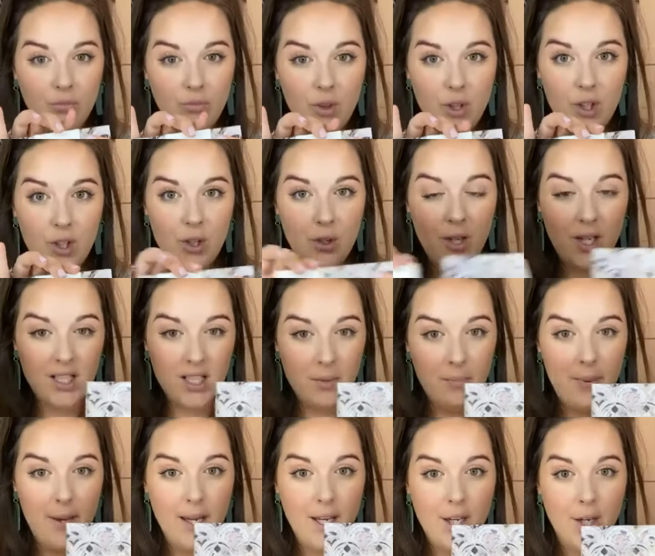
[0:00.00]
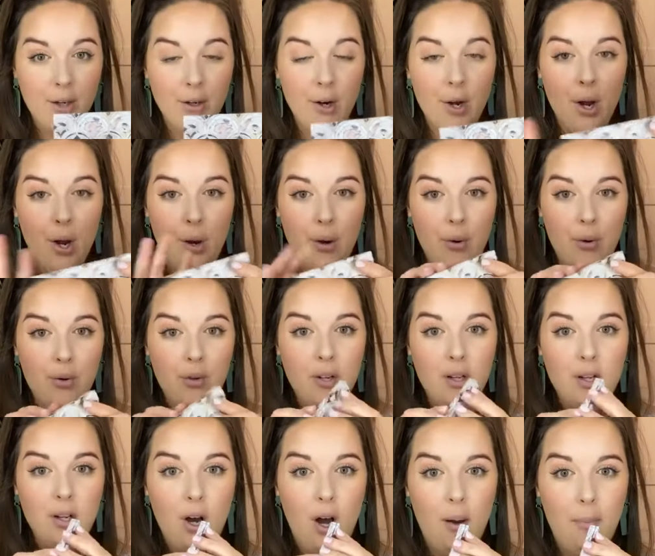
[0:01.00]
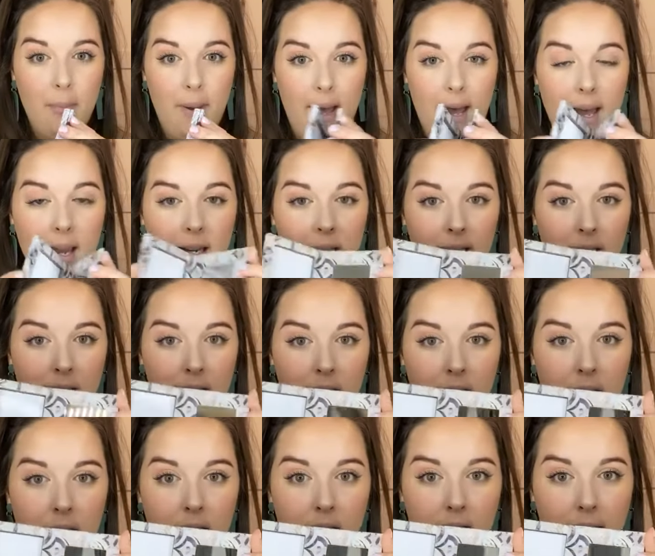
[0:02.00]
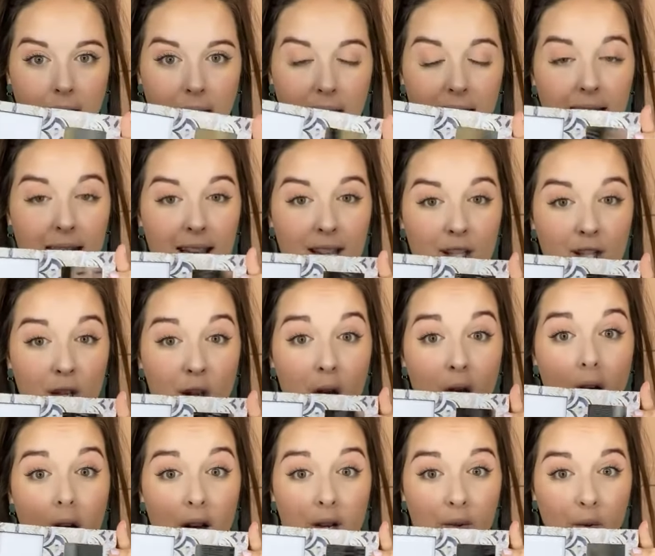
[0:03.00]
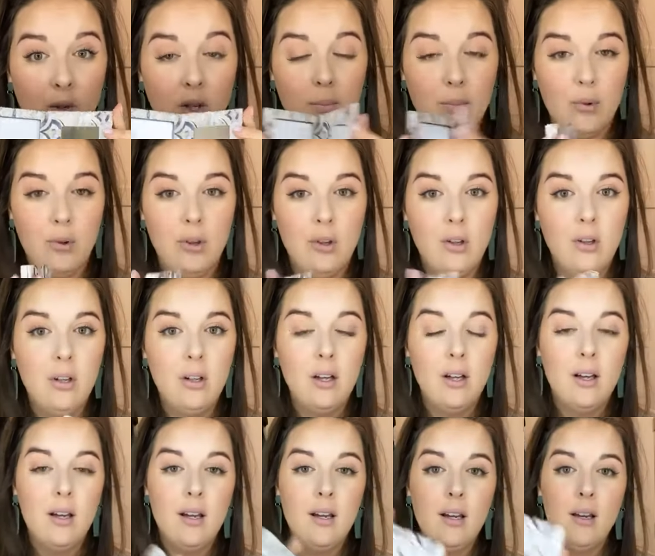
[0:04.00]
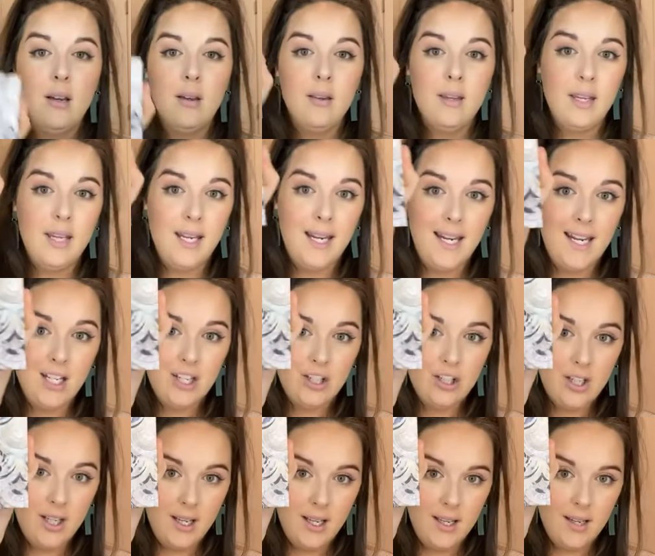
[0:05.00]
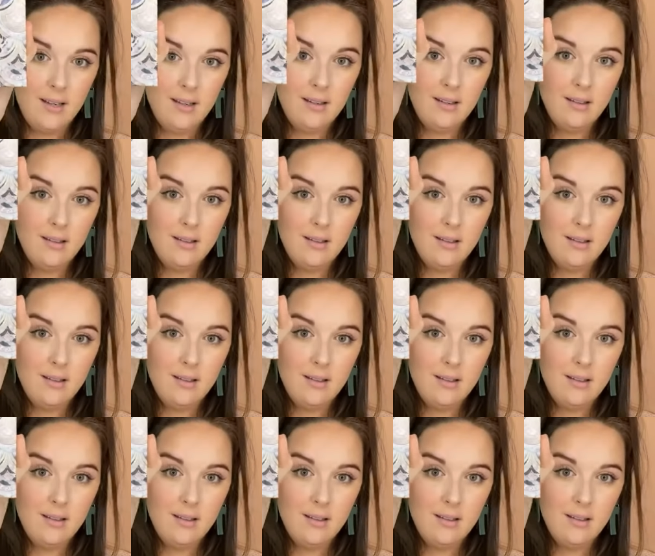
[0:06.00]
you get to pick your own compact. Okay, it's adorable. Each 10,